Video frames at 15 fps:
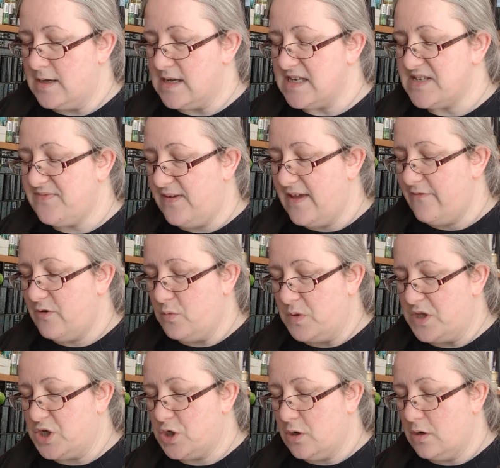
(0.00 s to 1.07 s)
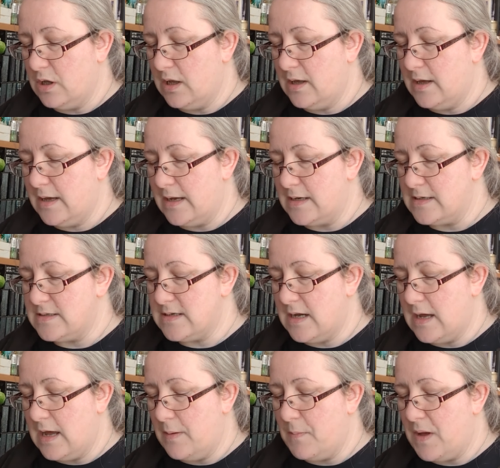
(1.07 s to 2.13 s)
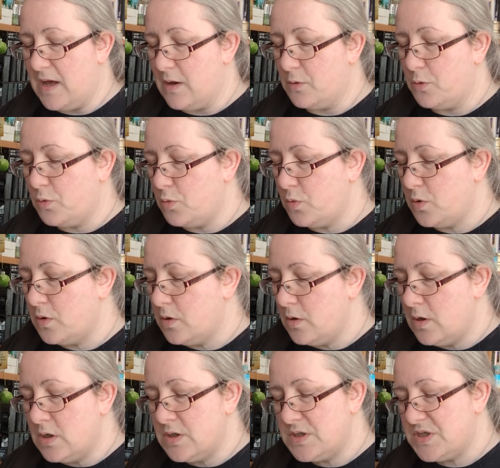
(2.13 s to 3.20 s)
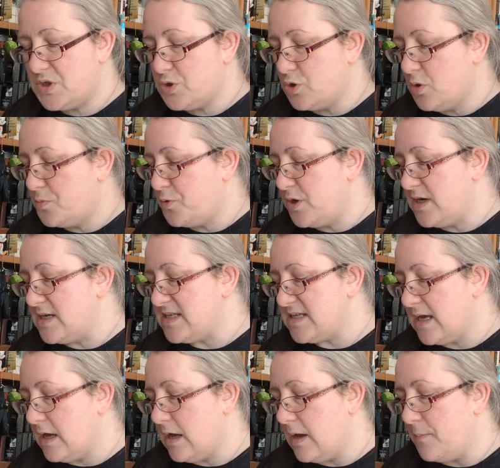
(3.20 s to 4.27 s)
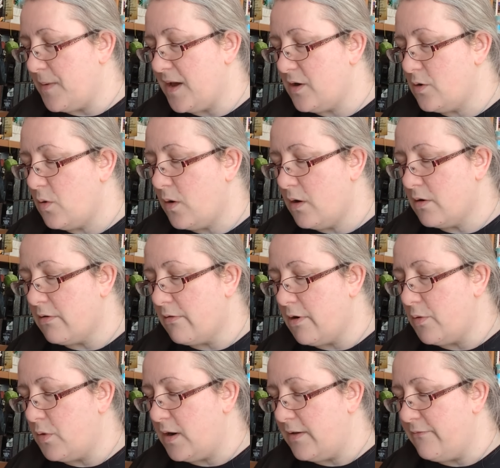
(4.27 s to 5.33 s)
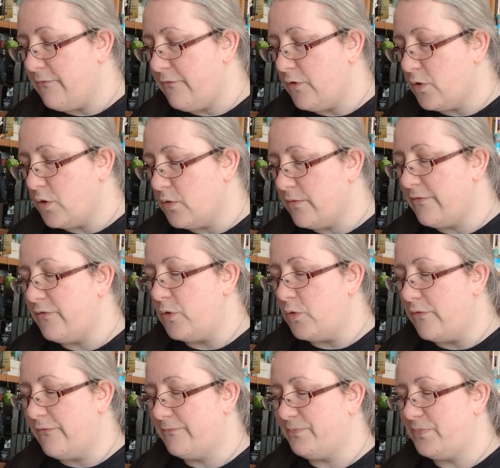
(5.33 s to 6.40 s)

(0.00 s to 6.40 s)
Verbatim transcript: It's flavoured with chocolate and amao strawberries. Amao are grown in Fu Fu